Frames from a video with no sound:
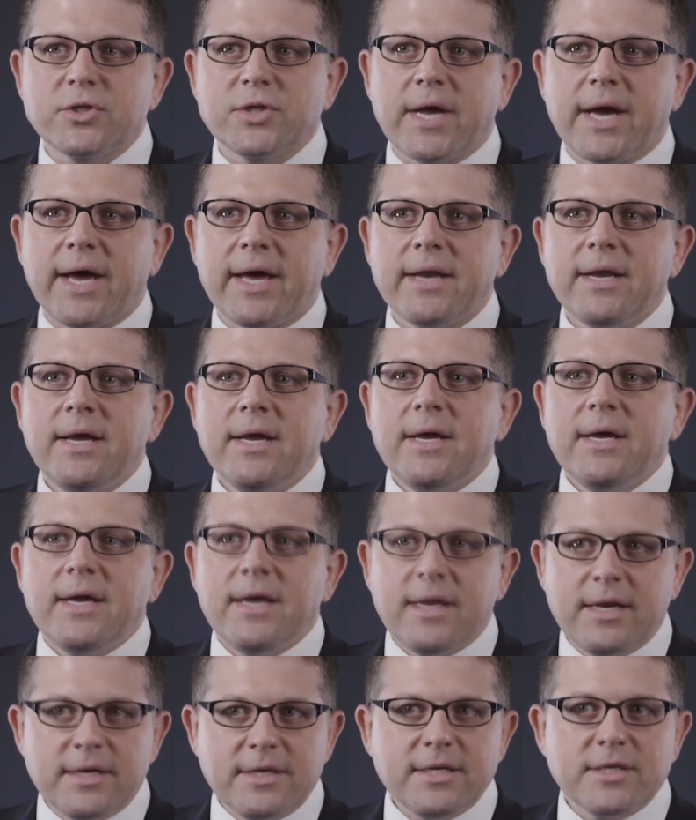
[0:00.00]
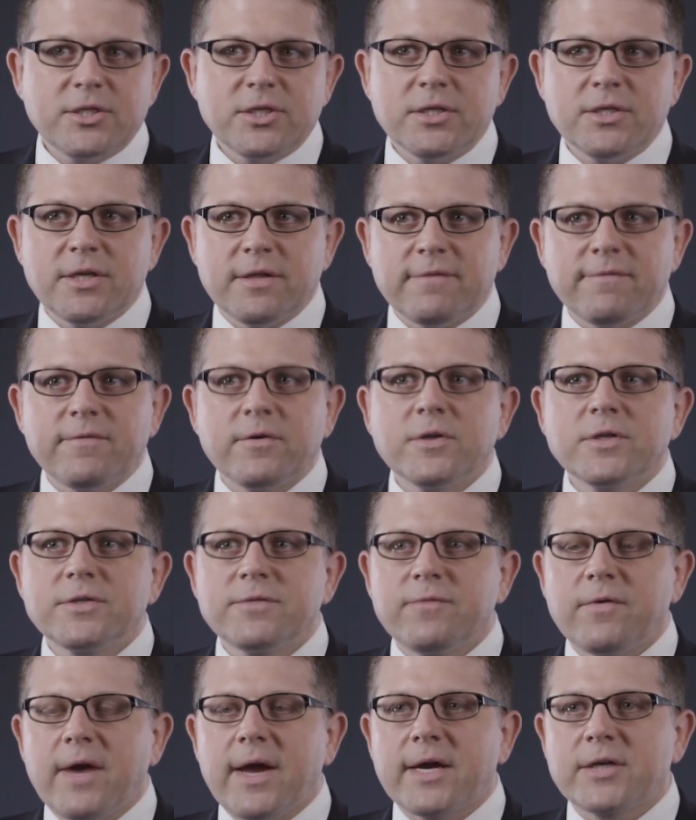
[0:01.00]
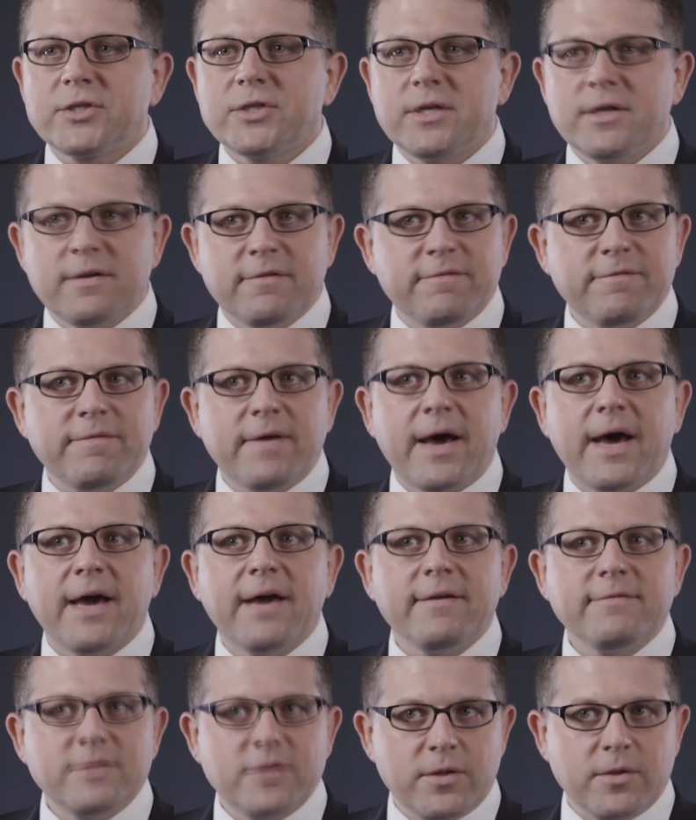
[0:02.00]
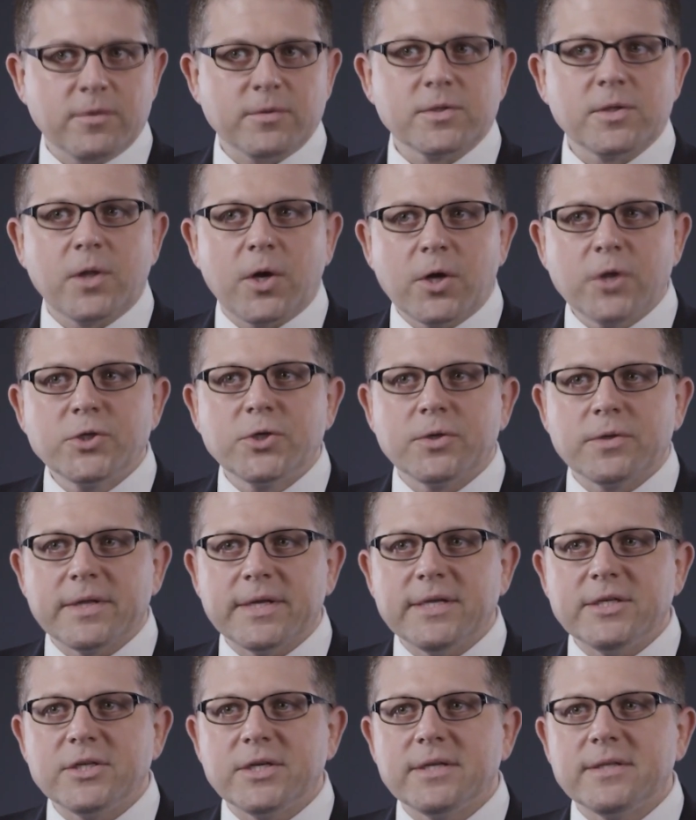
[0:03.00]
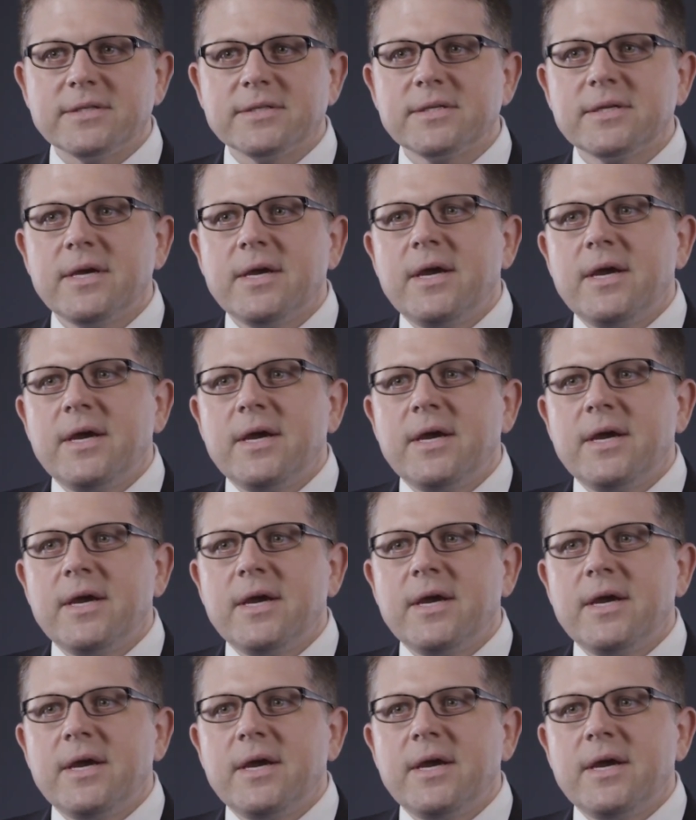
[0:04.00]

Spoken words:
shot in addition to the first fraction of 5 to those larger lesions.